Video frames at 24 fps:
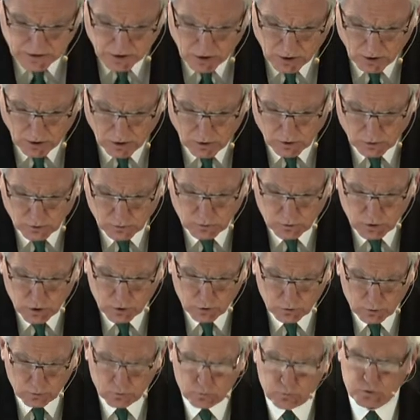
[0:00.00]
all
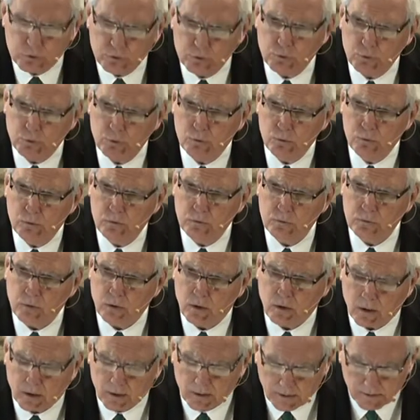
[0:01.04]
who do
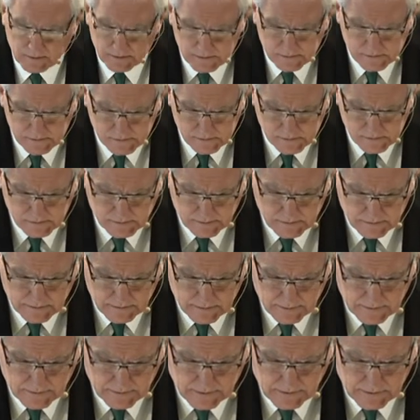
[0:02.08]
wrong.
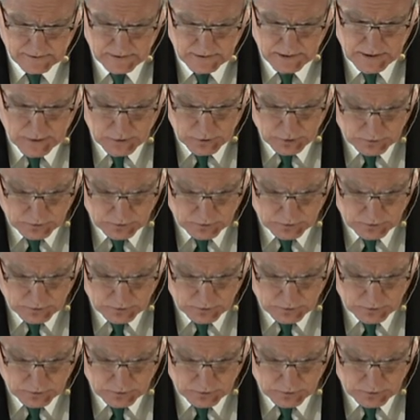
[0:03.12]
You